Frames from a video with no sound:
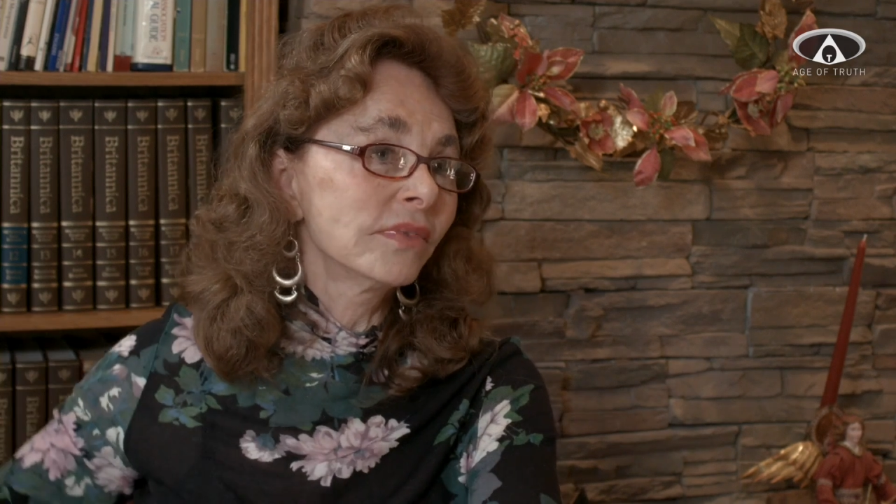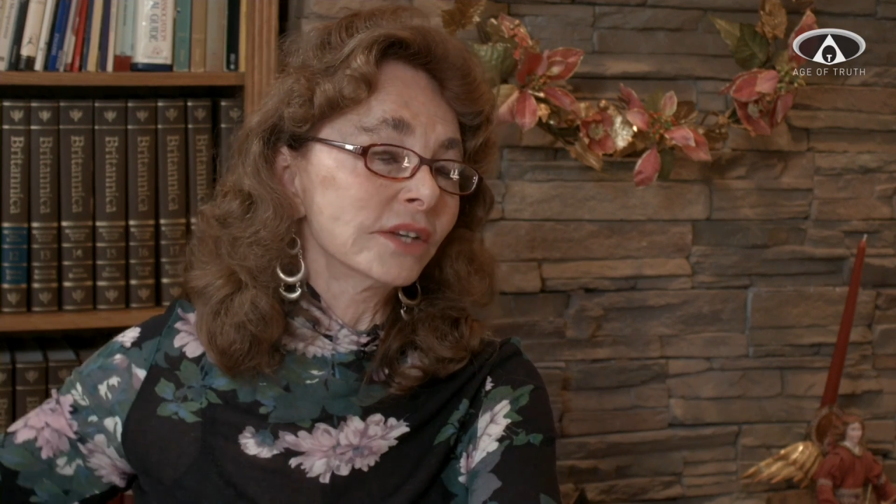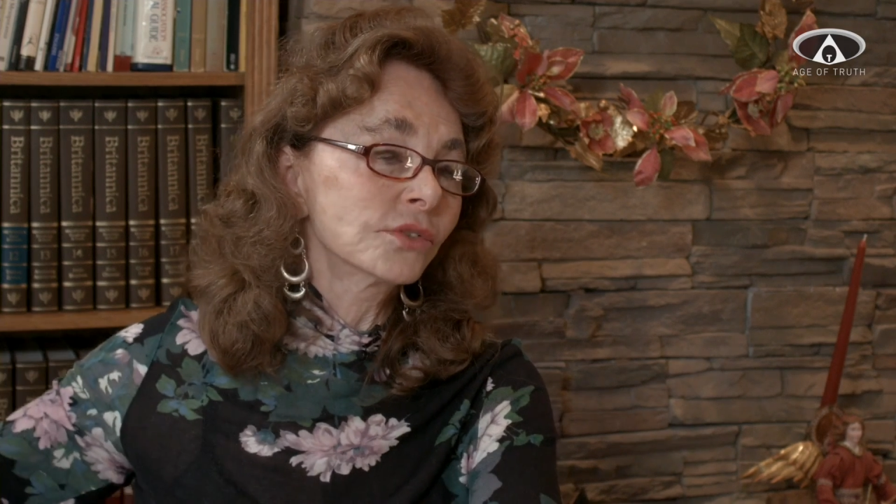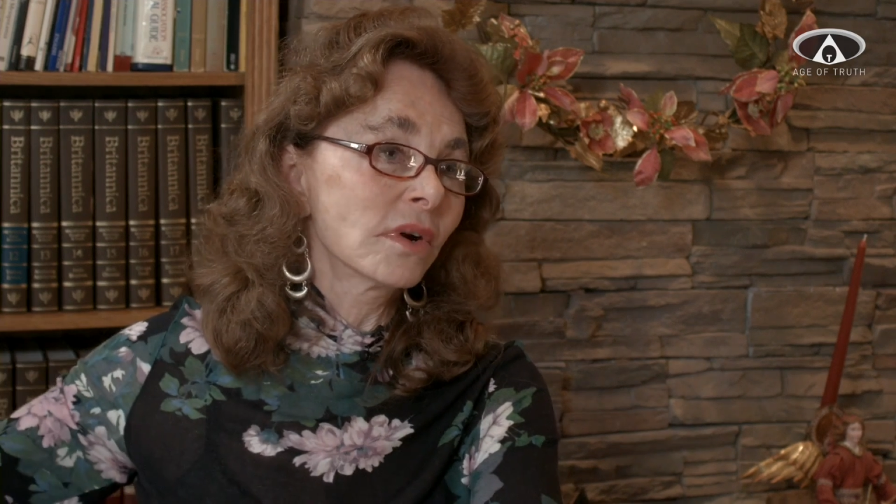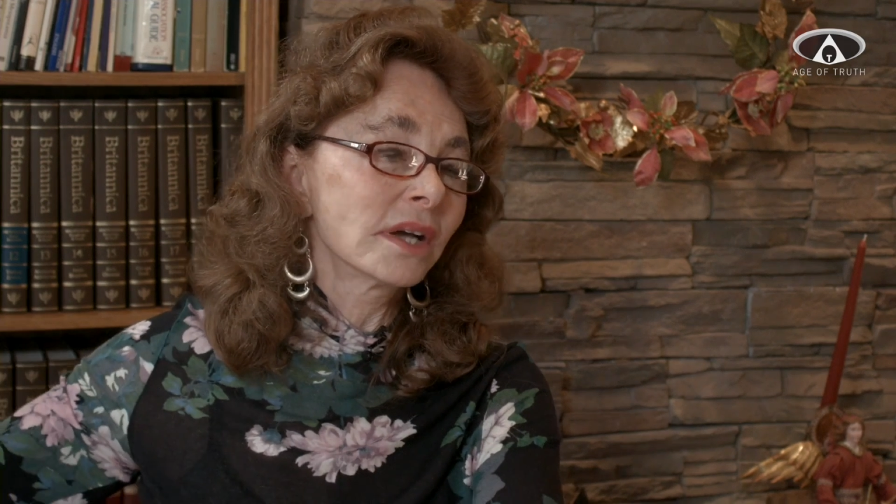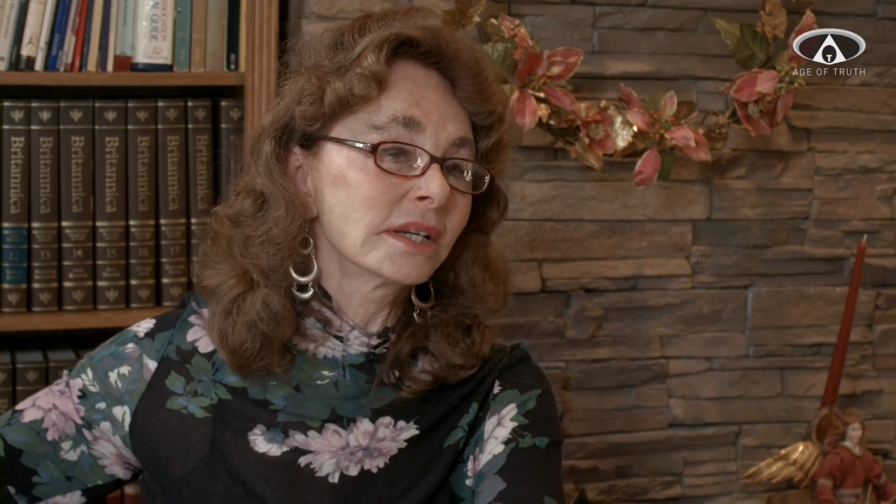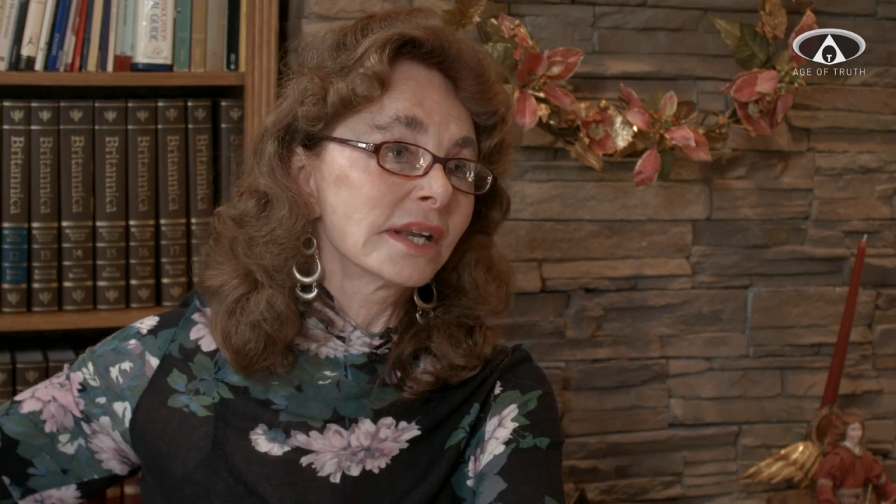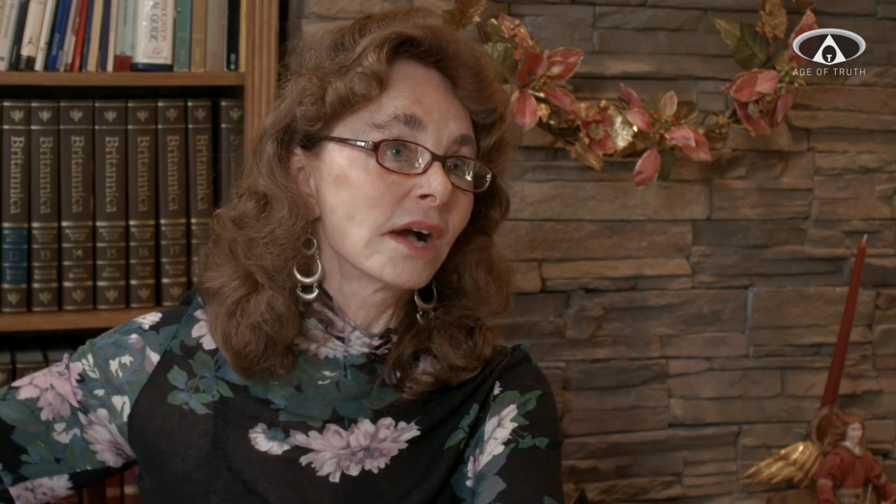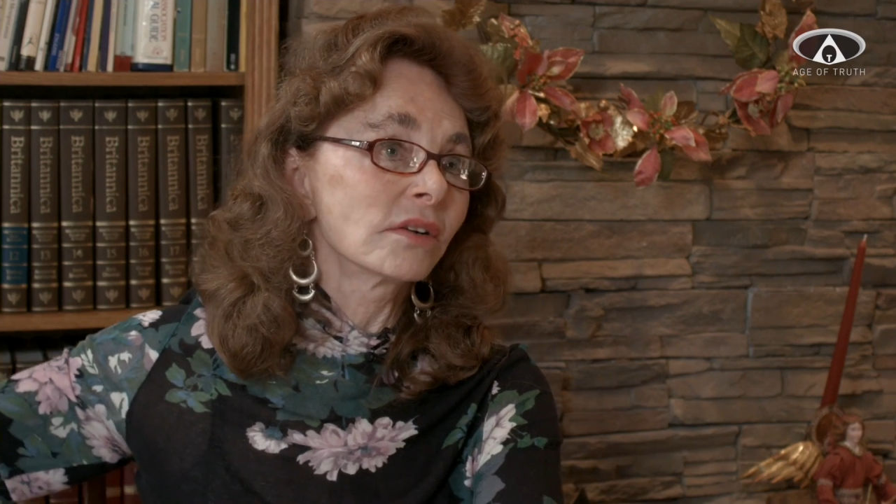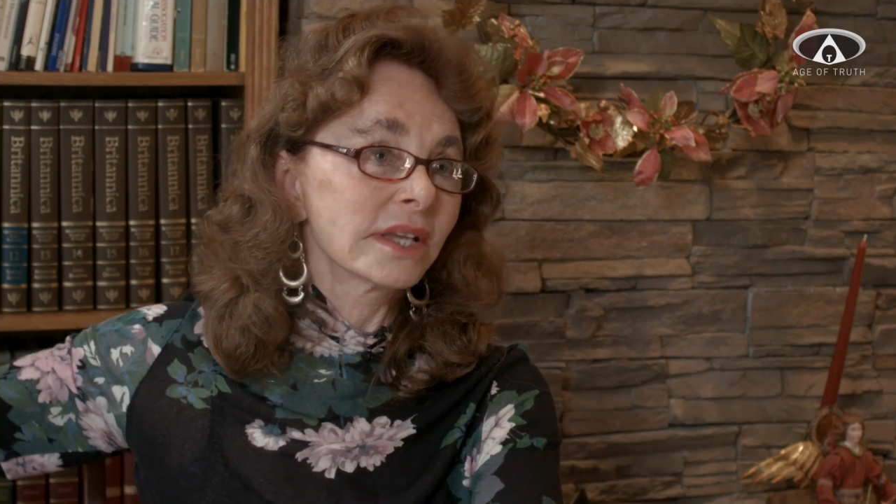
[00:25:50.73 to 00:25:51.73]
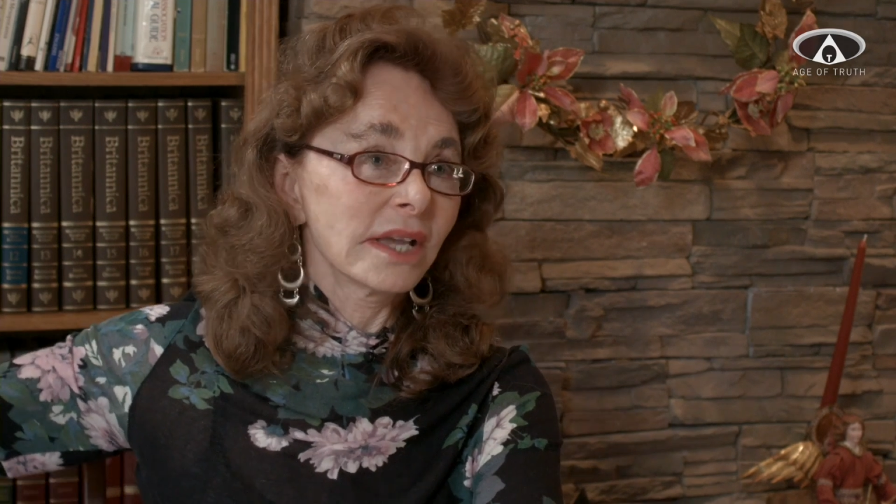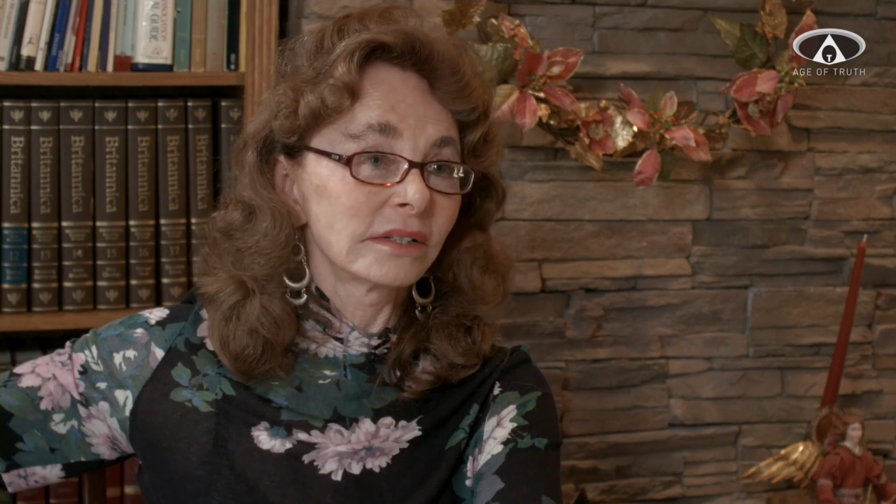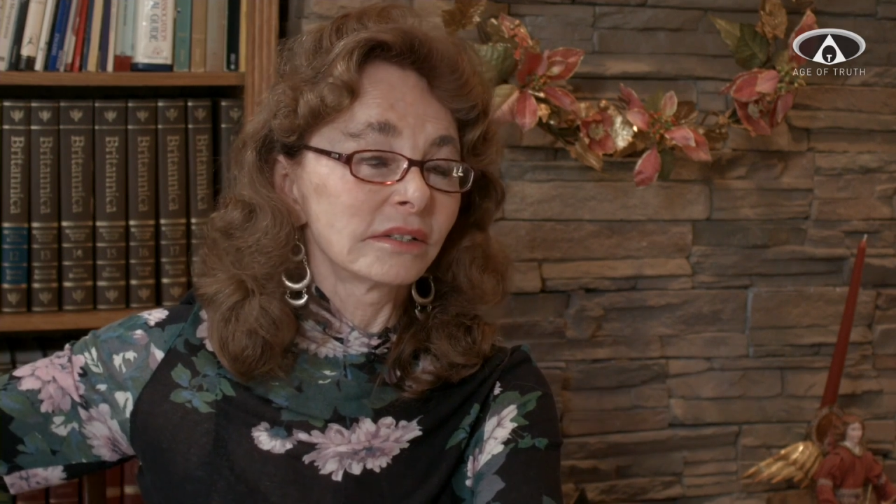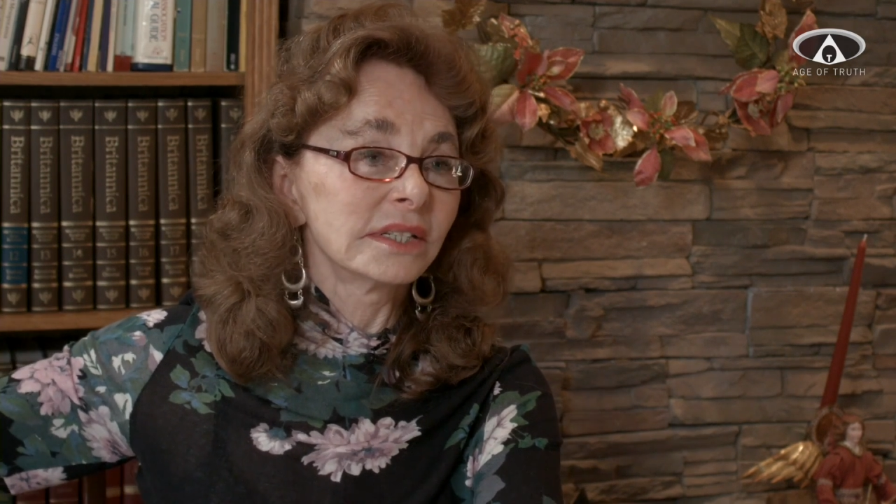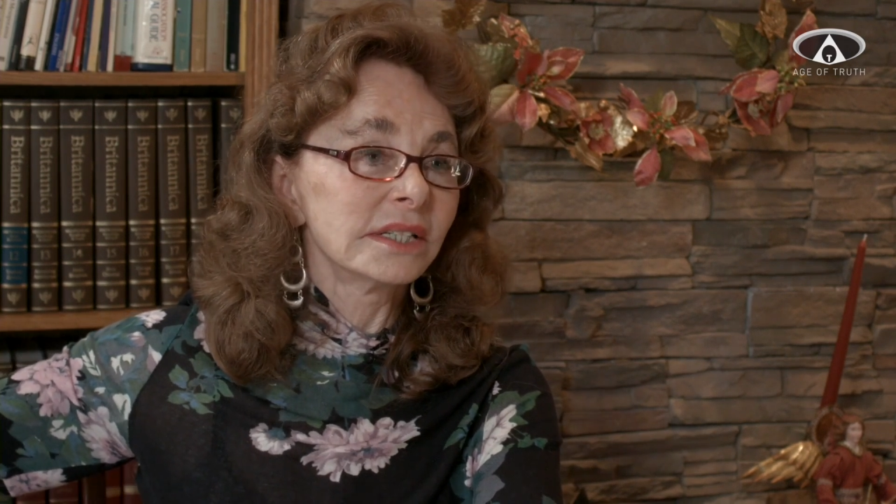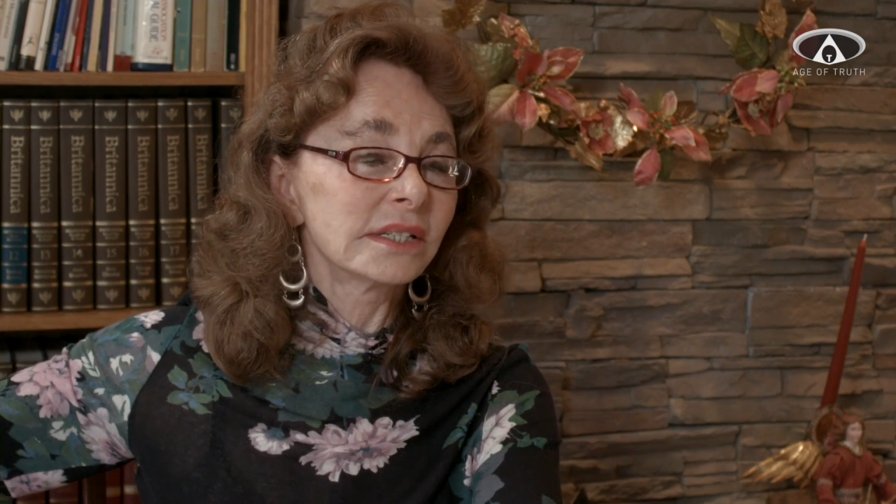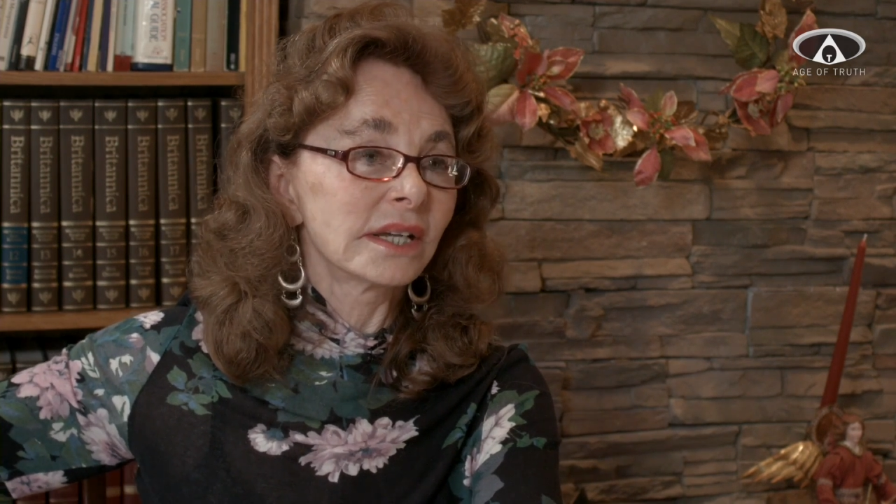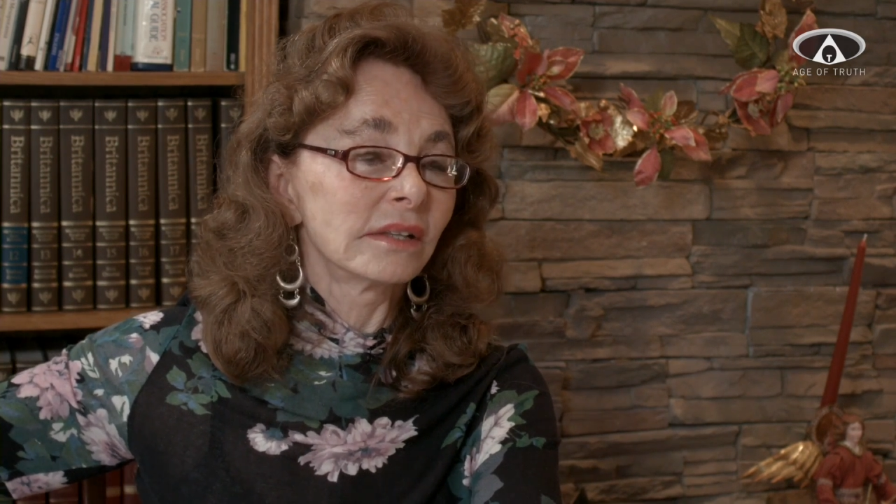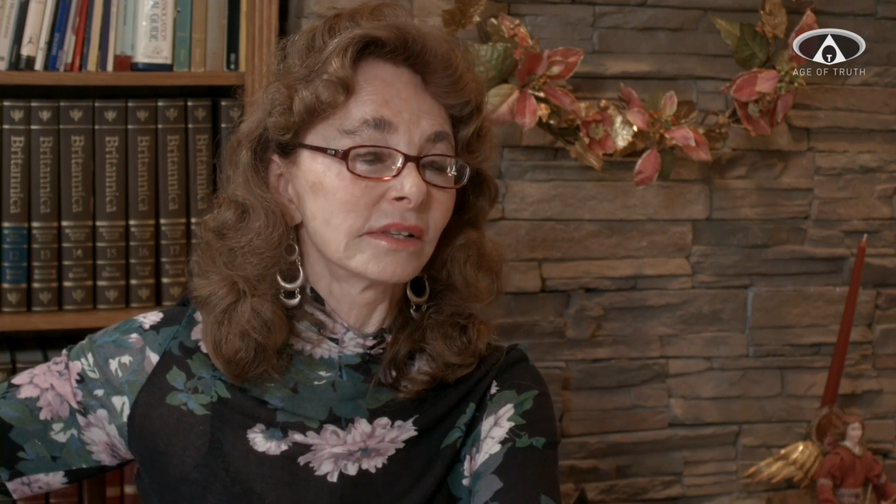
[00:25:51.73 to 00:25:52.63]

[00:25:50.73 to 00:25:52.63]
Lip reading: they trotted out counter intel